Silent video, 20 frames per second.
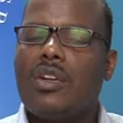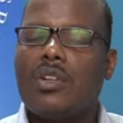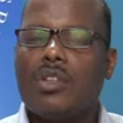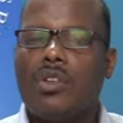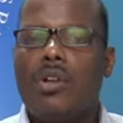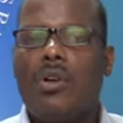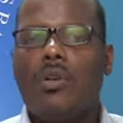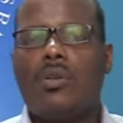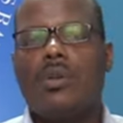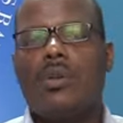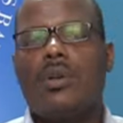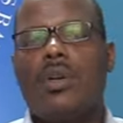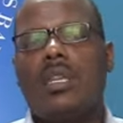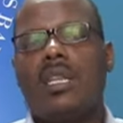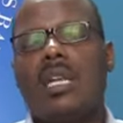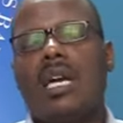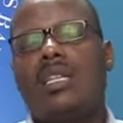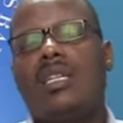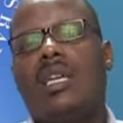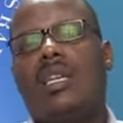not know
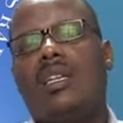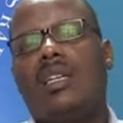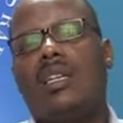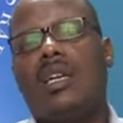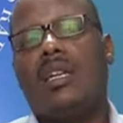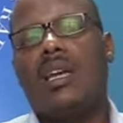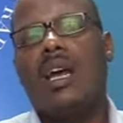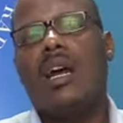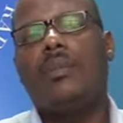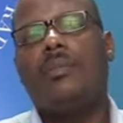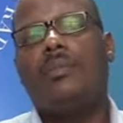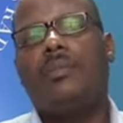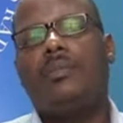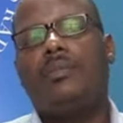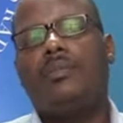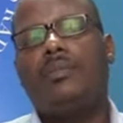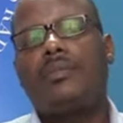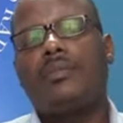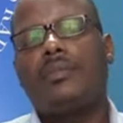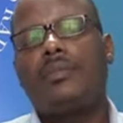that they needed help.
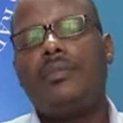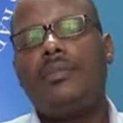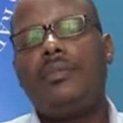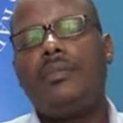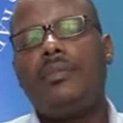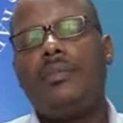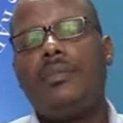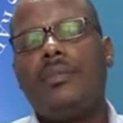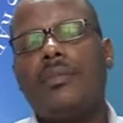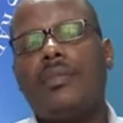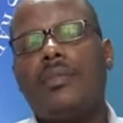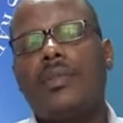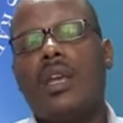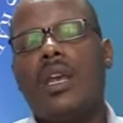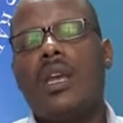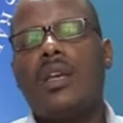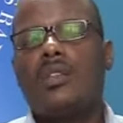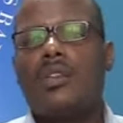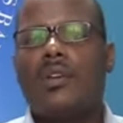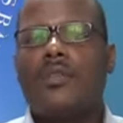
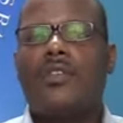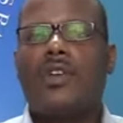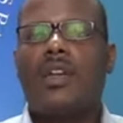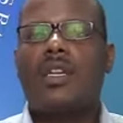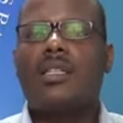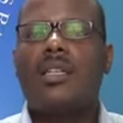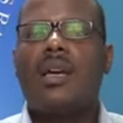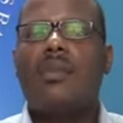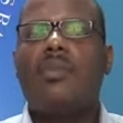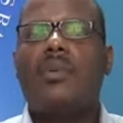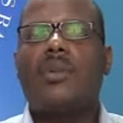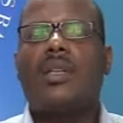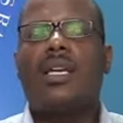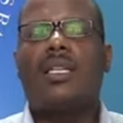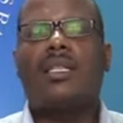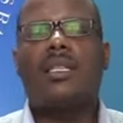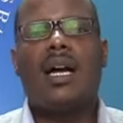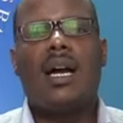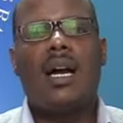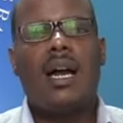So, for example, there
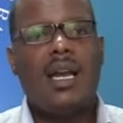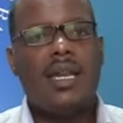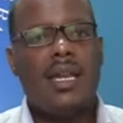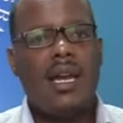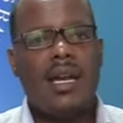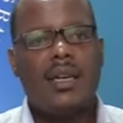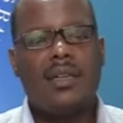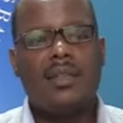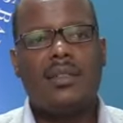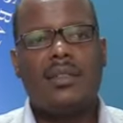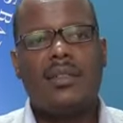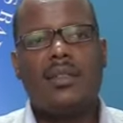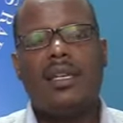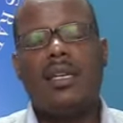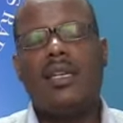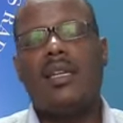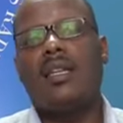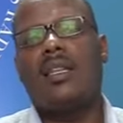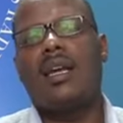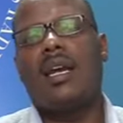is a young
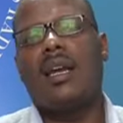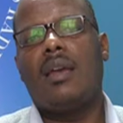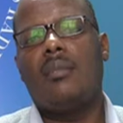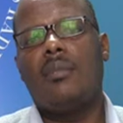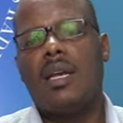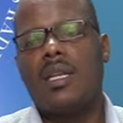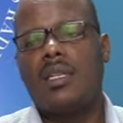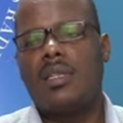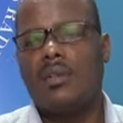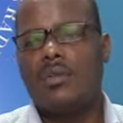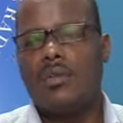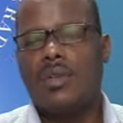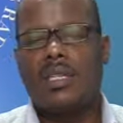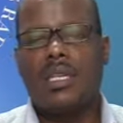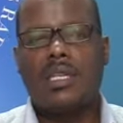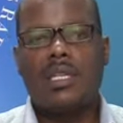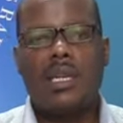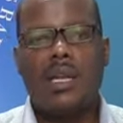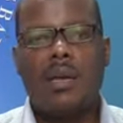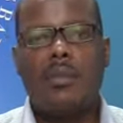lady that I met who is
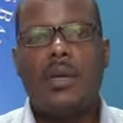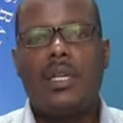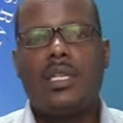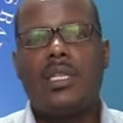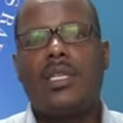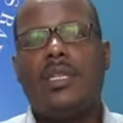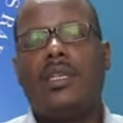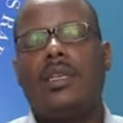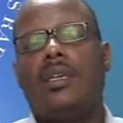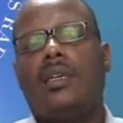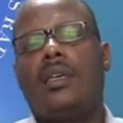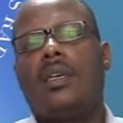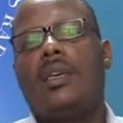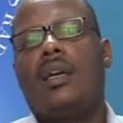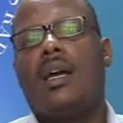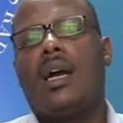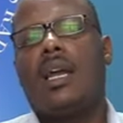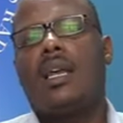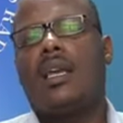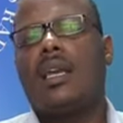a celebrity.
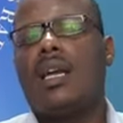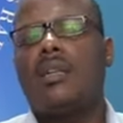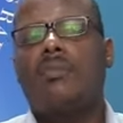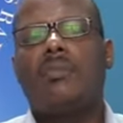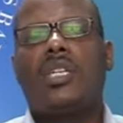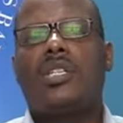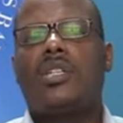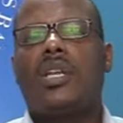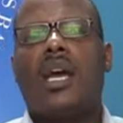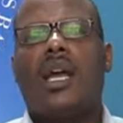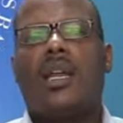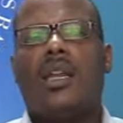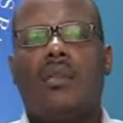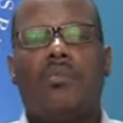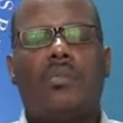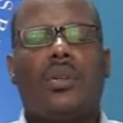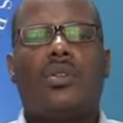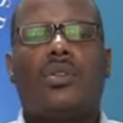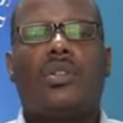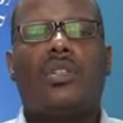I can't mention her
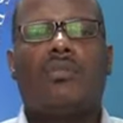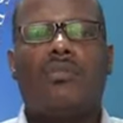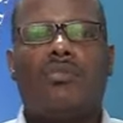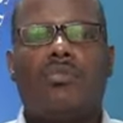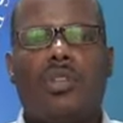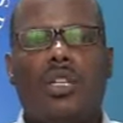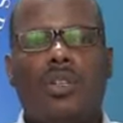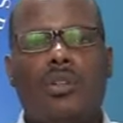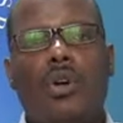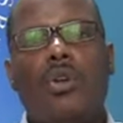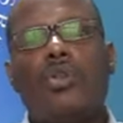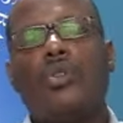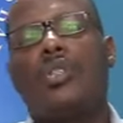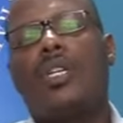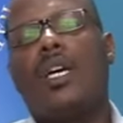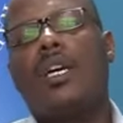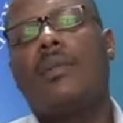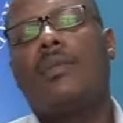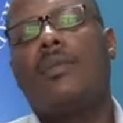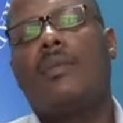name because everybody knows
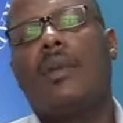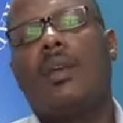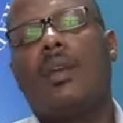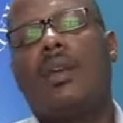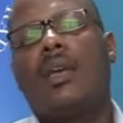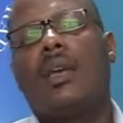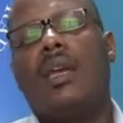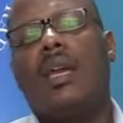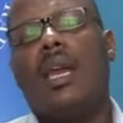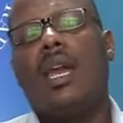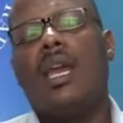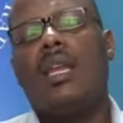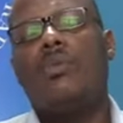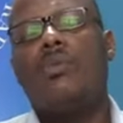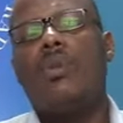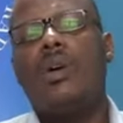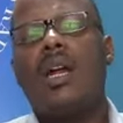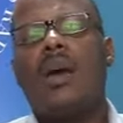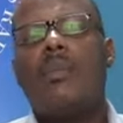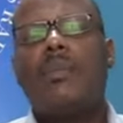her. And
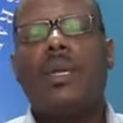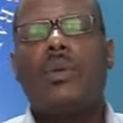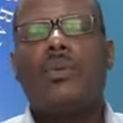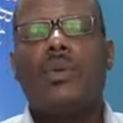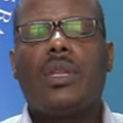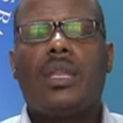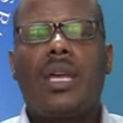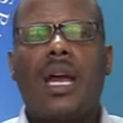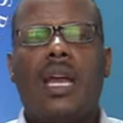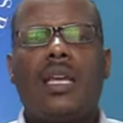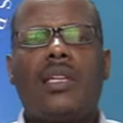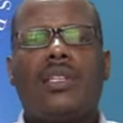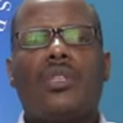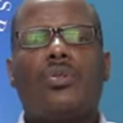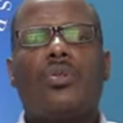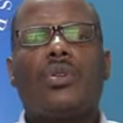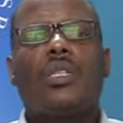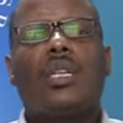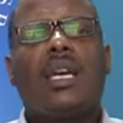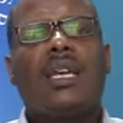what happened with her is
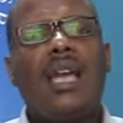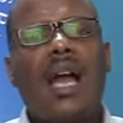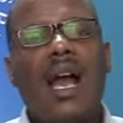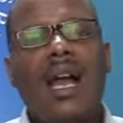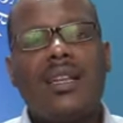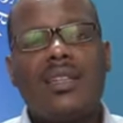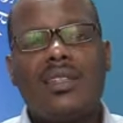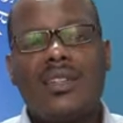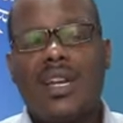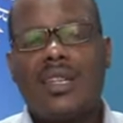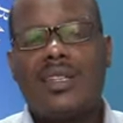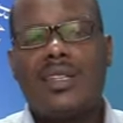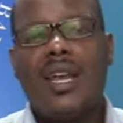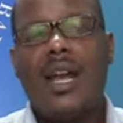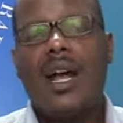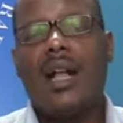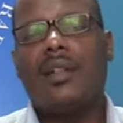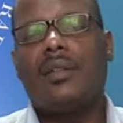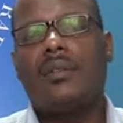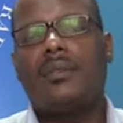she was a young church
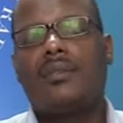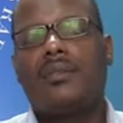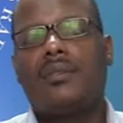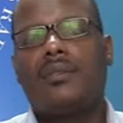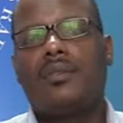girl